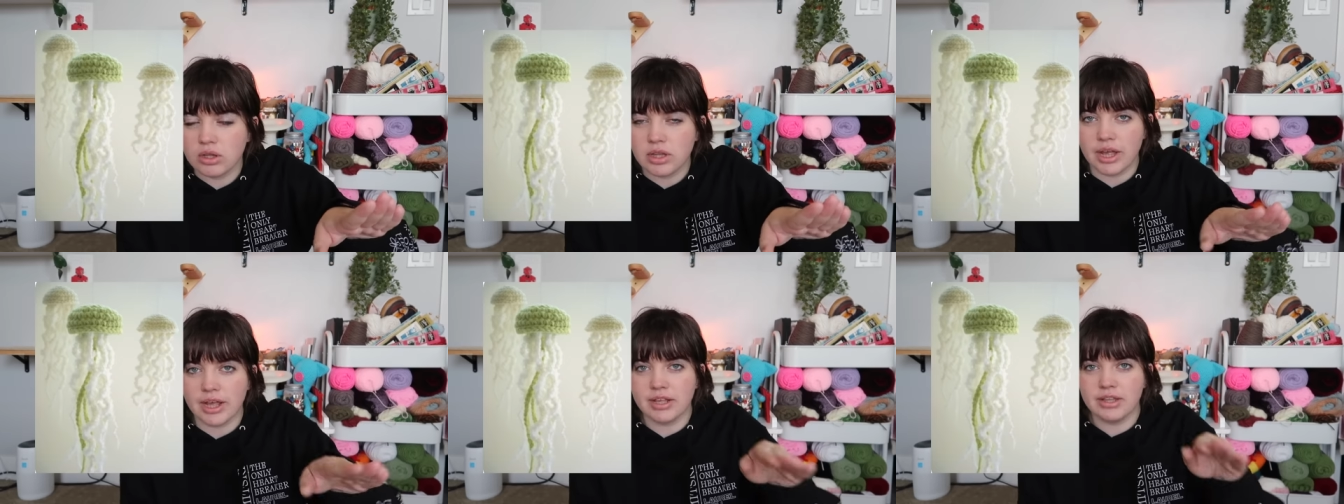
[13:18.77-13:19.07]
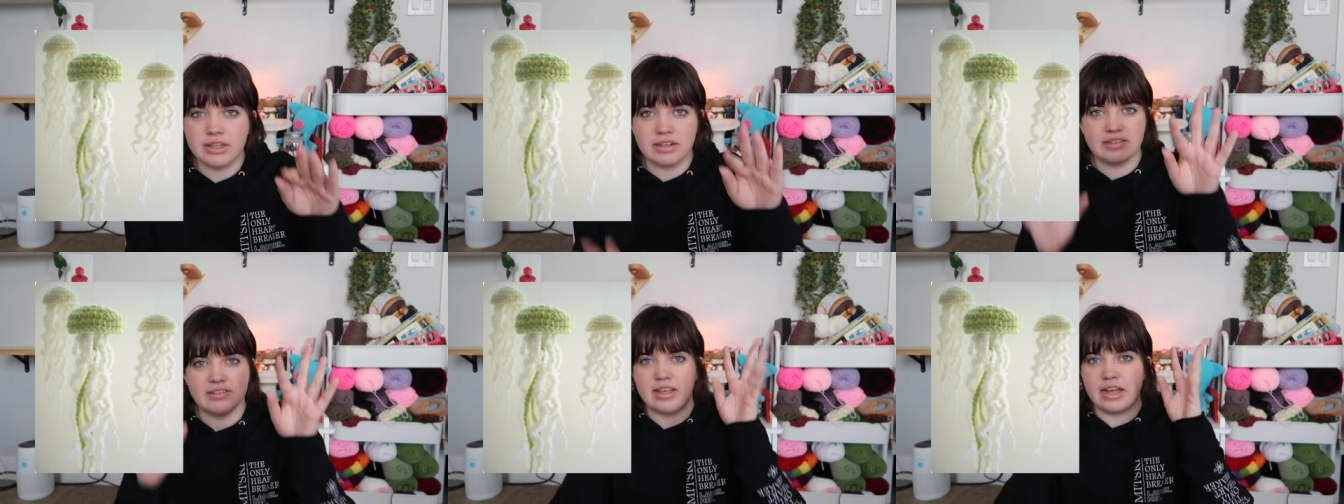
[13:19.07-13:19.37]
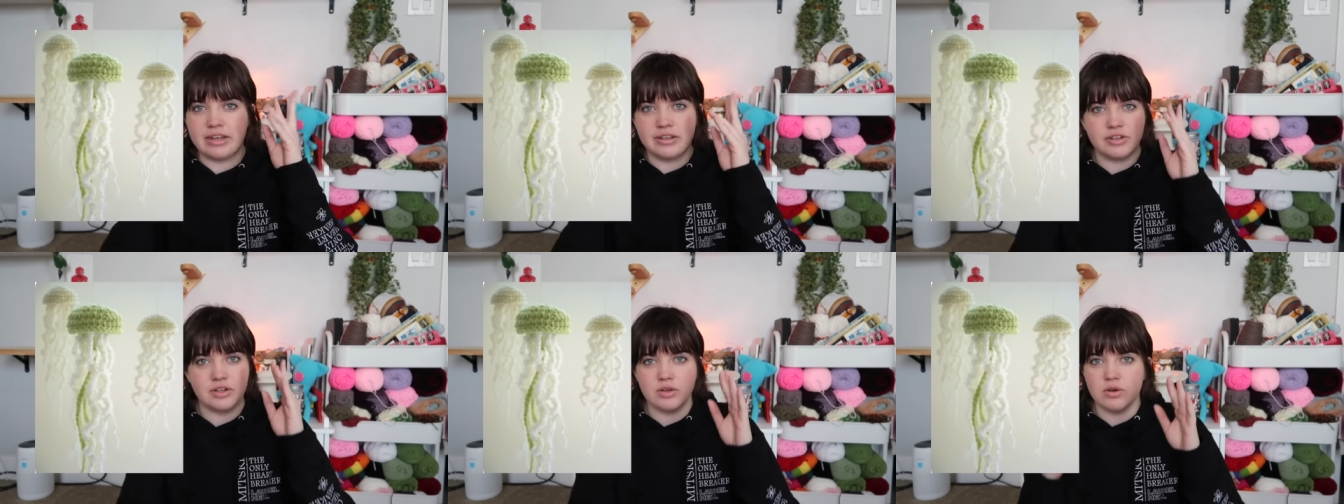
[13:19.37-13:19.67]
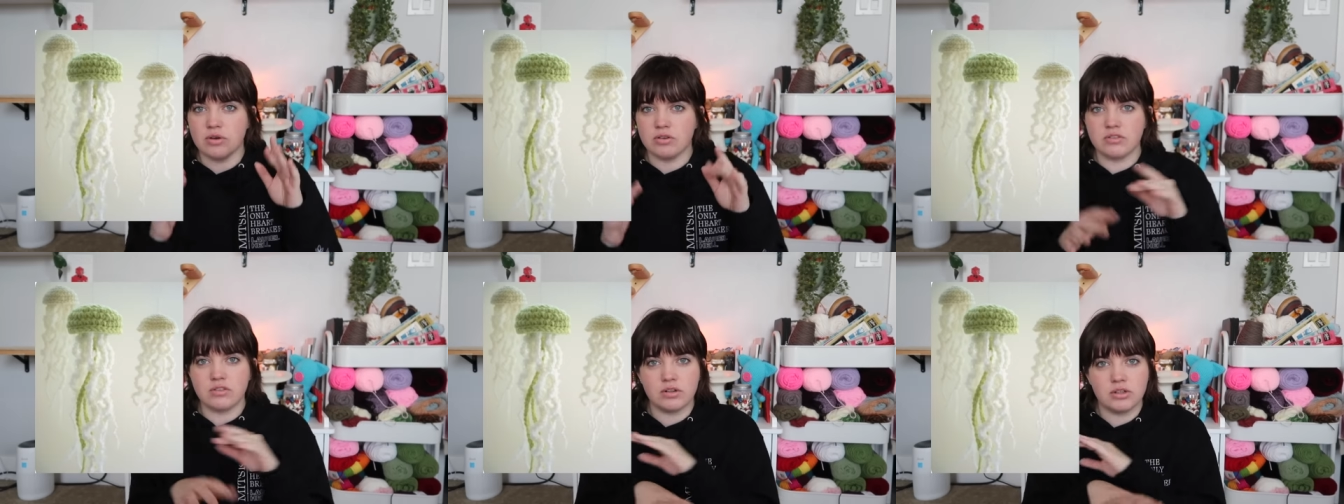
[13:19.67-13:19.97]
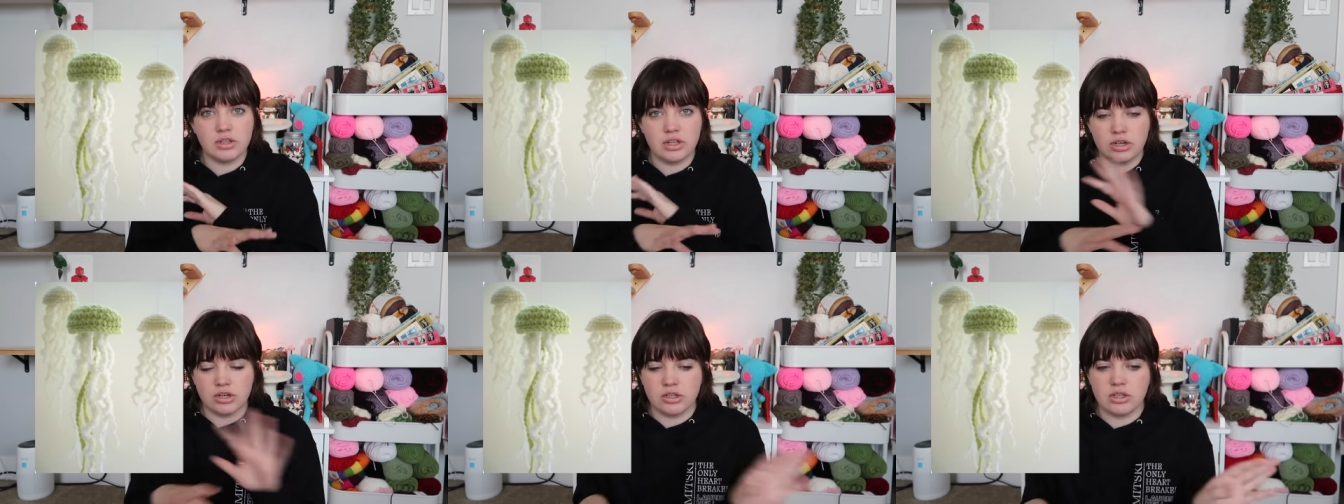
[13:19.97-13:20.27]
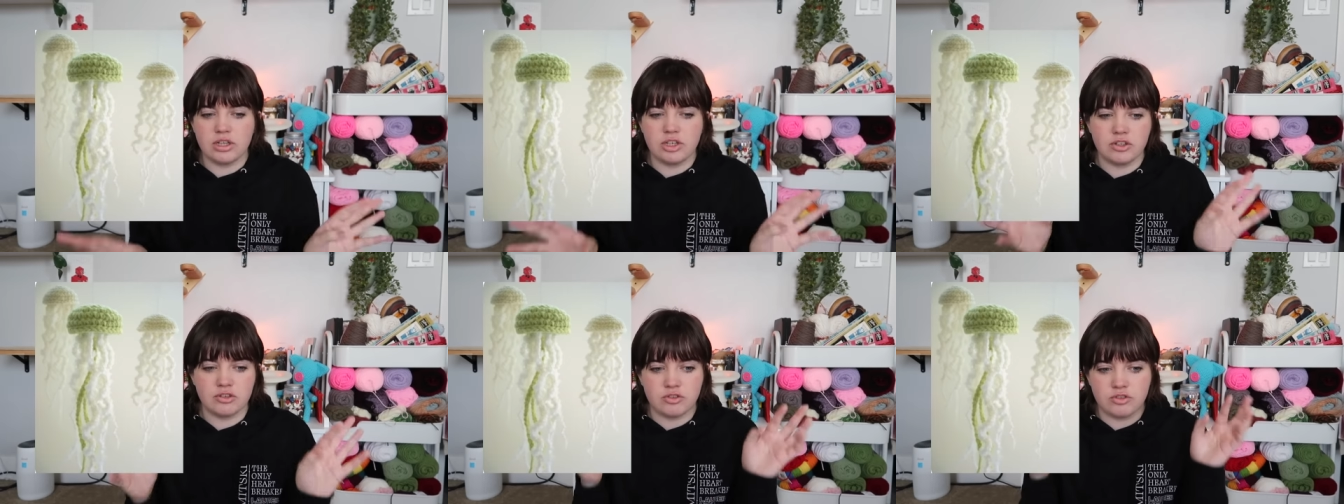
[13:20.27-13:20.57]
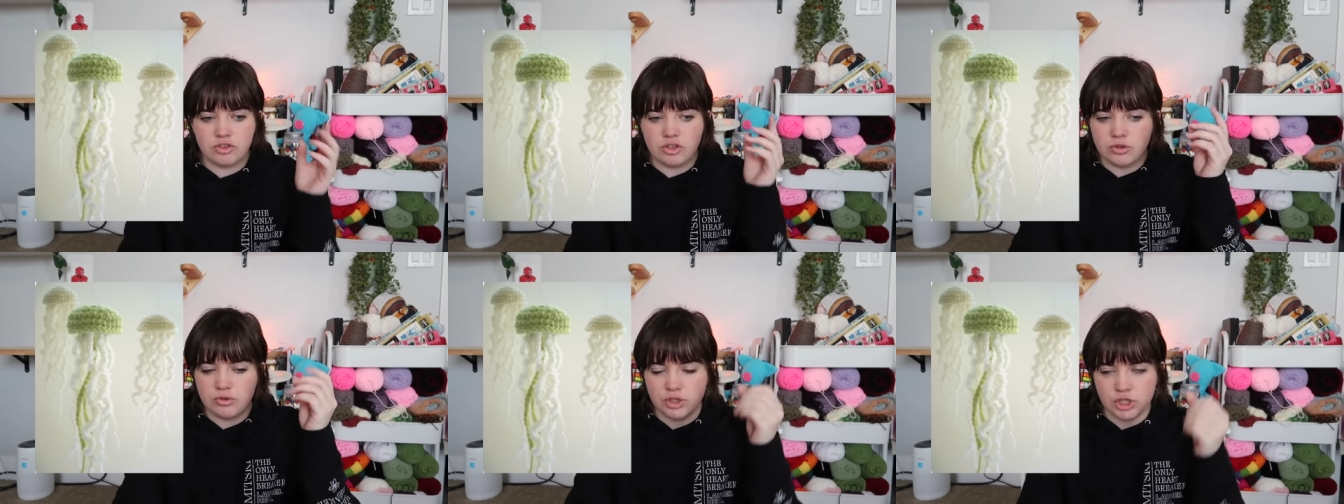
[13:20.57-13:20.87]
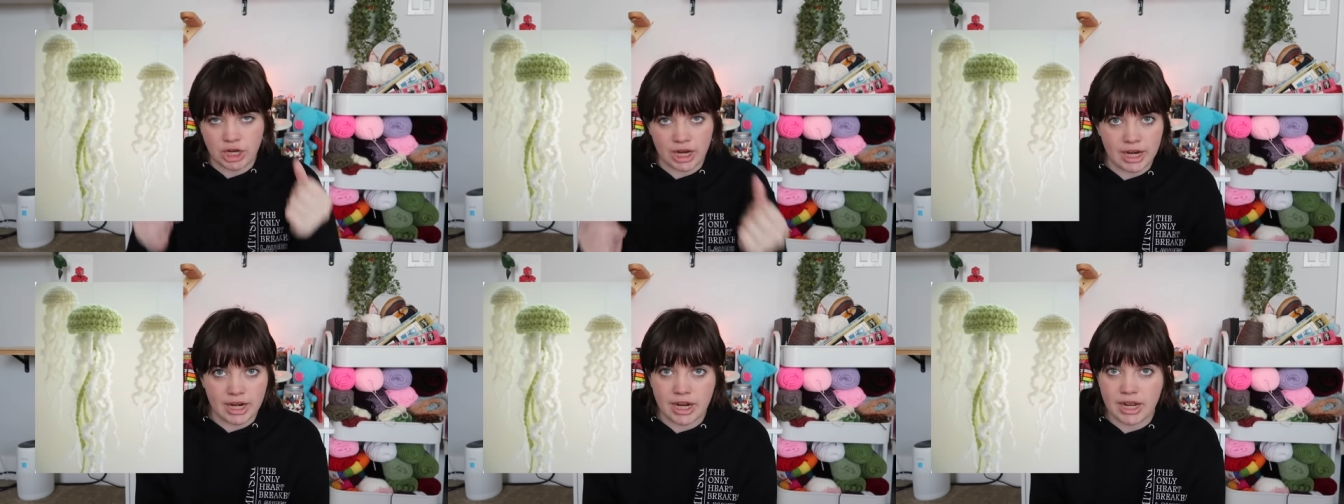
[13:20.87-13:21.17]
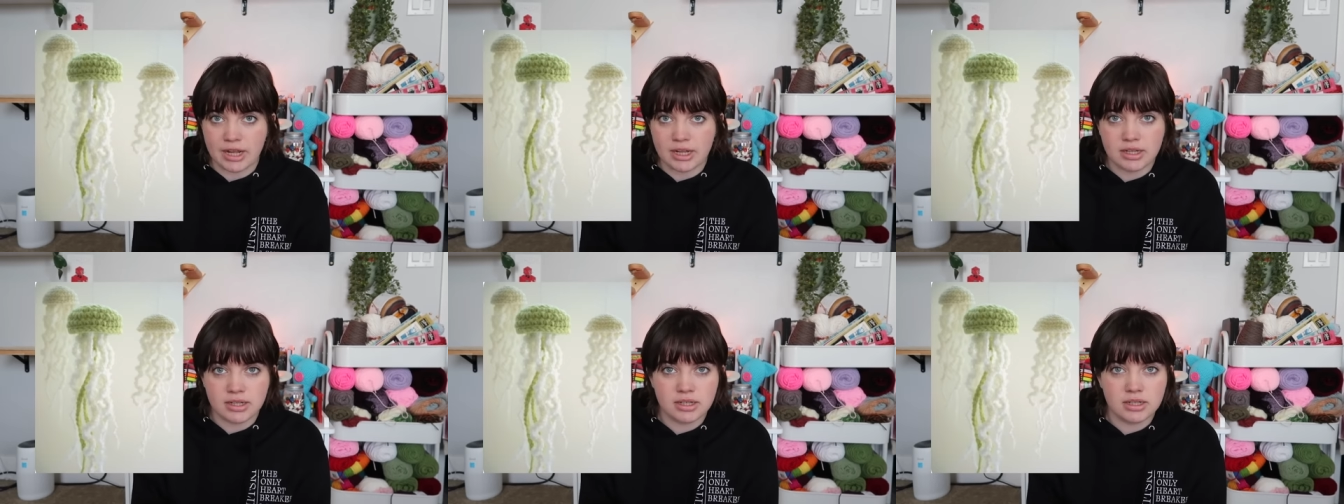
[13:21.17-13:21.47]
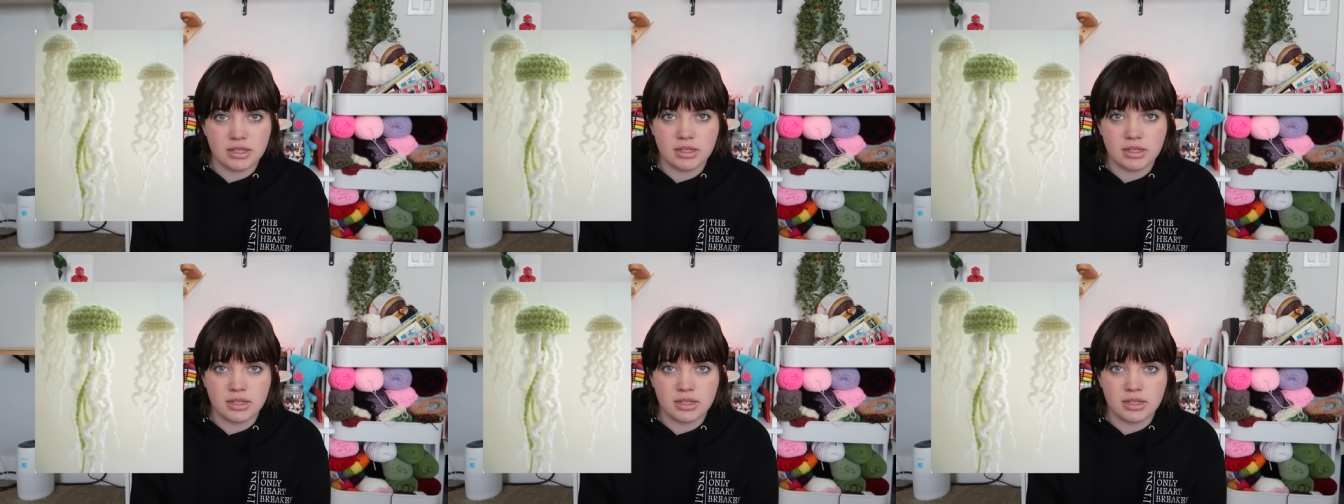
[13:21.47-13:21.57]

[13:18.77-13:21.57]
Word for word: Like the tentacles are literally just you chaining.